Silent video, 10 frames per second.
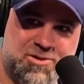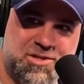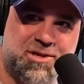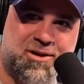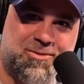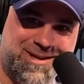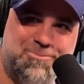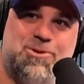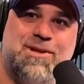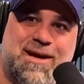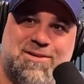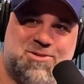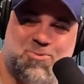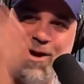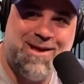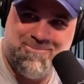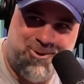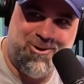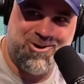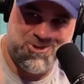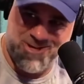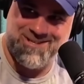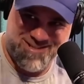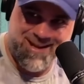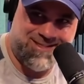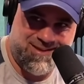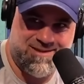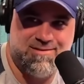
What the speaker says: ago, and it will last 20 more just like this.